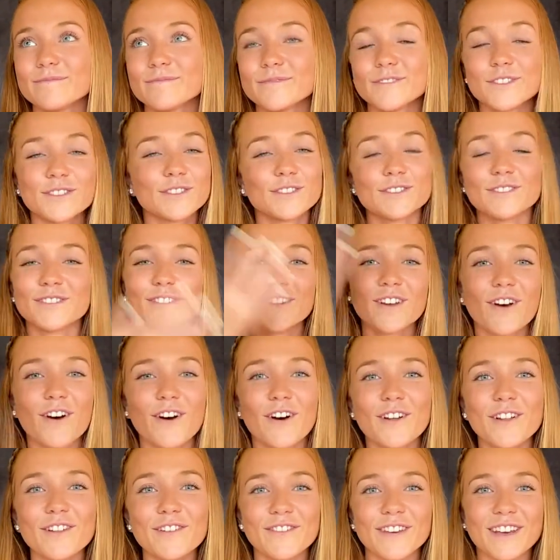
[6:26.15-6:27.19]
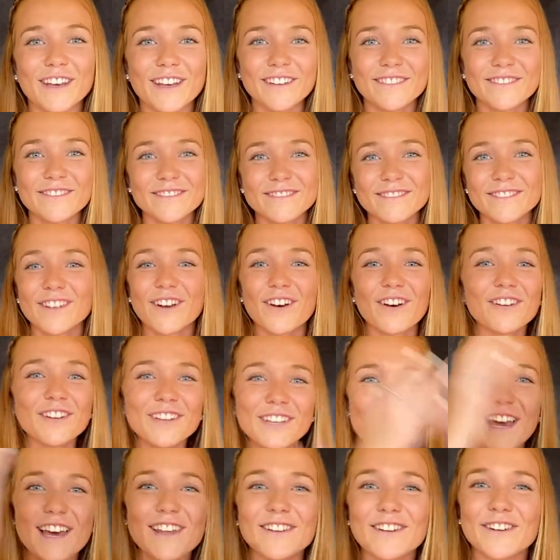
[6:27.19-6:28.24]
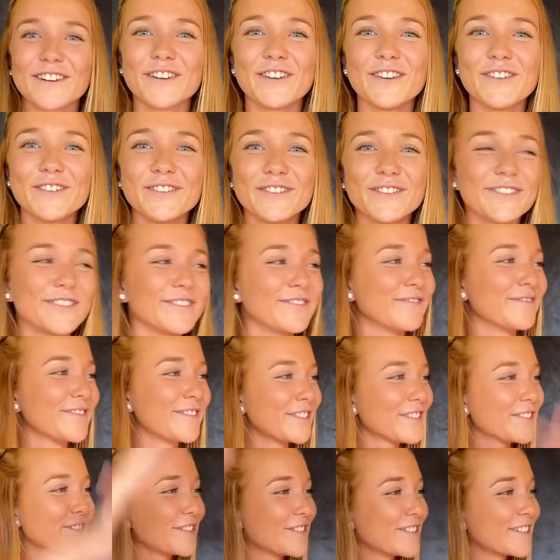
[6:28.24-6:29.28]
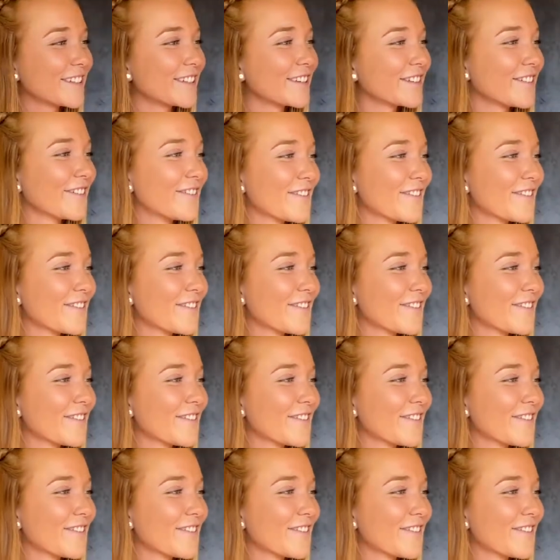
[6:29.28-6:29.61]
just all of it. All together, huge, huge little